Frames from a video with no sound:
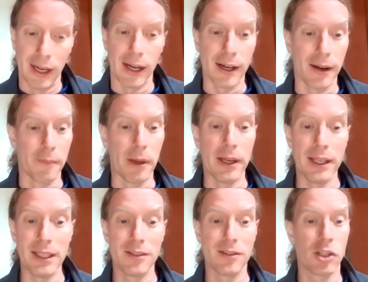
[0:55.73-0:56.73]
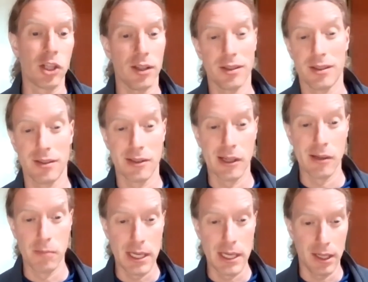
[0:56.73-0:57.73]
um, is just to
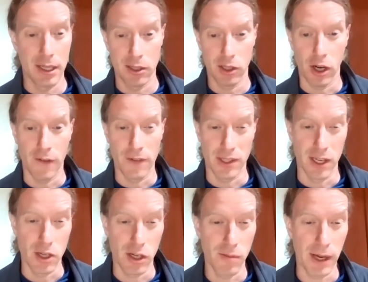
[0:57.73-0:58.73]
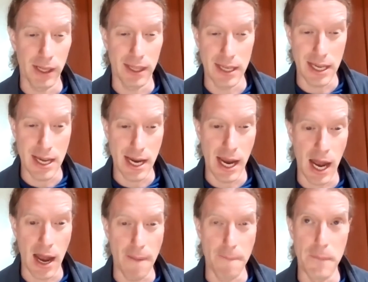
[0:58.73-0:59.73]
begin this conversation by thinking
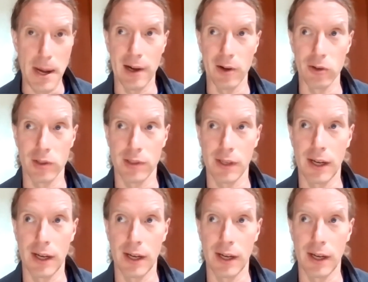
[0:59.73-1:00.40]
about